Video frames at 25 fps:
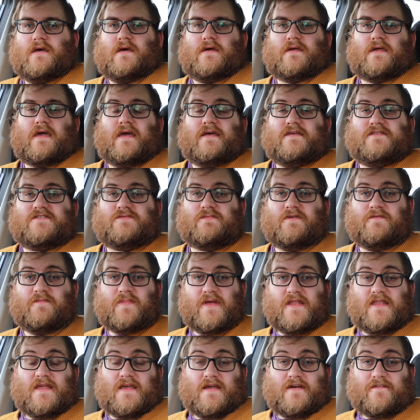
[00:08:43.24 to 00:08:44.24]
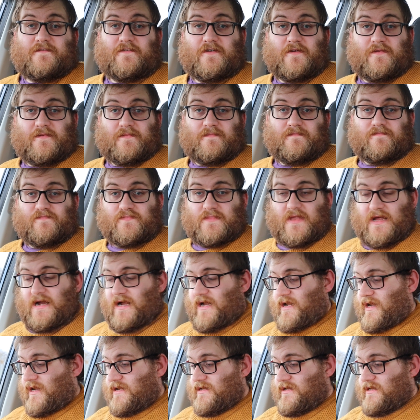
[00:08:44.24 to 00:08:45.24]
Okay, so we've been here for
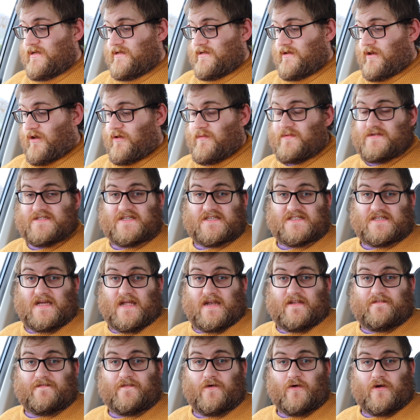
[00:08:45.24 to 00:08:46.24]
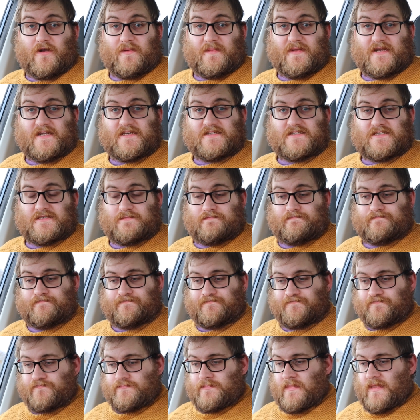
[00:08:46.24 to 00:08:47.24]
almost exactly 40 minutes.
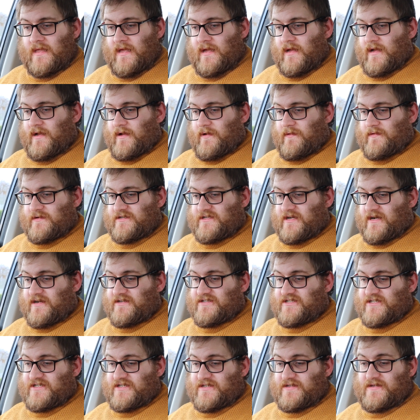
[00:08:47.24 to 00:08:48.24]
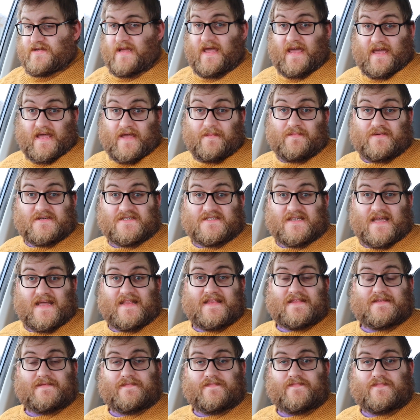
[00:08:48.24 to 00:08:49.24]
We're charged to
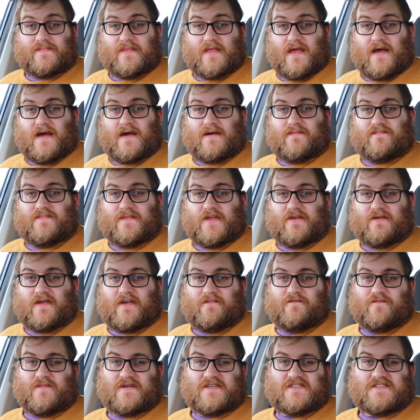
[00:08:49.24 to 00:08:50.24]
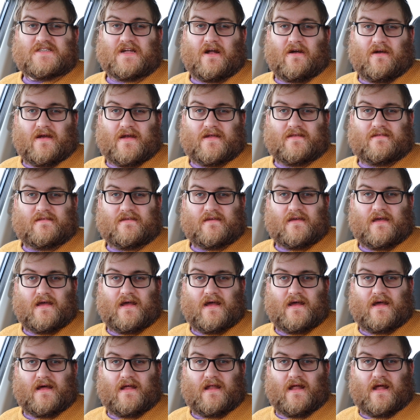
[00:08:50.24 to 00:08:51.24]
80%. Now, given we started
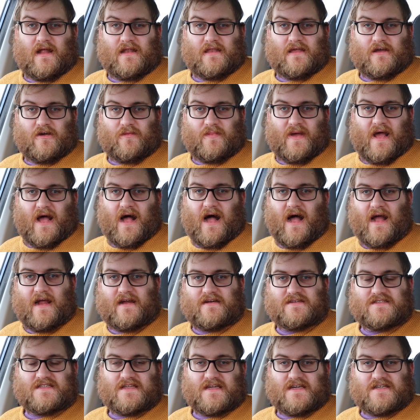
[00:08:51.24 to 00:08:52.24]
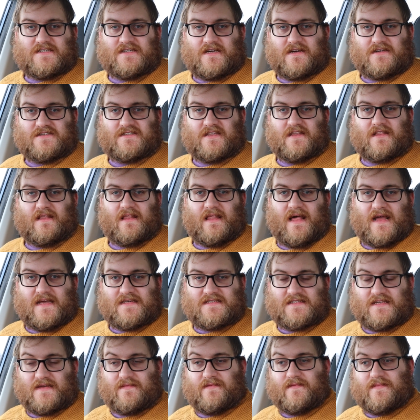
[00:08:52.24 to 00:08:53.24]
at a little bit higher state of charge than the
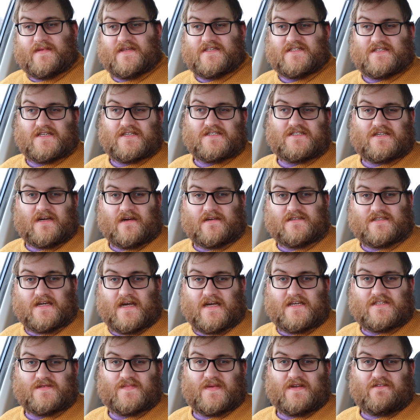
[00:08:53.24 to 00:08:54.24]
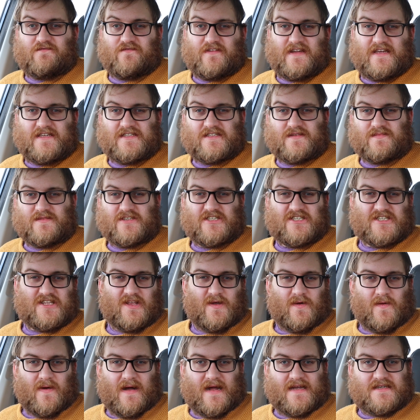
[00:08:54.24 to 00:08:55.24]
last time, it means this charger has been reasonably
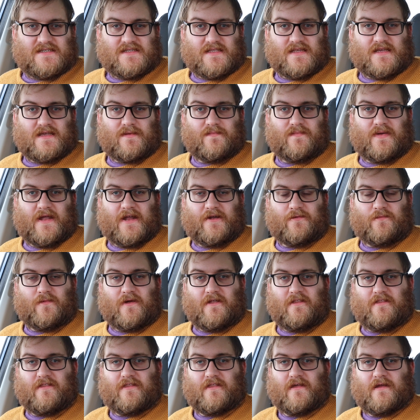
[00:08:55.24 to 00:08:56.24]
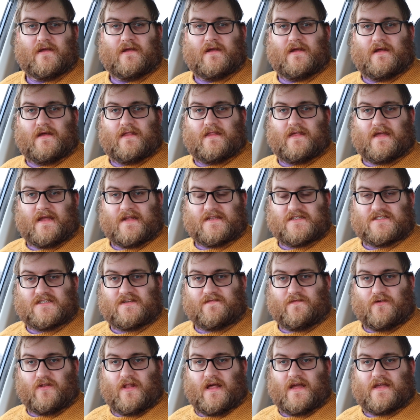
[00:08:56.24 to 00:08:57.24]
slow actually compared with the
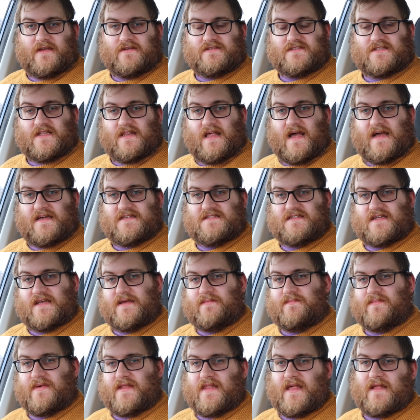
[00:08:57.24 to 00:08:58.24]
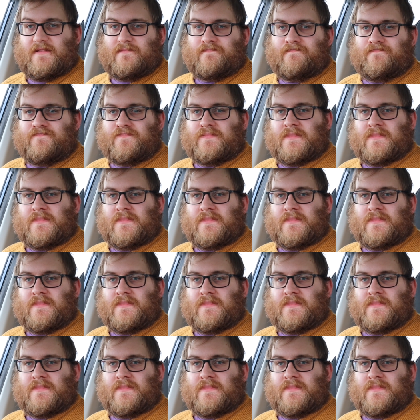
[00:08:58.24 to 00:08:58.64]
Instavolt I used the last time, but then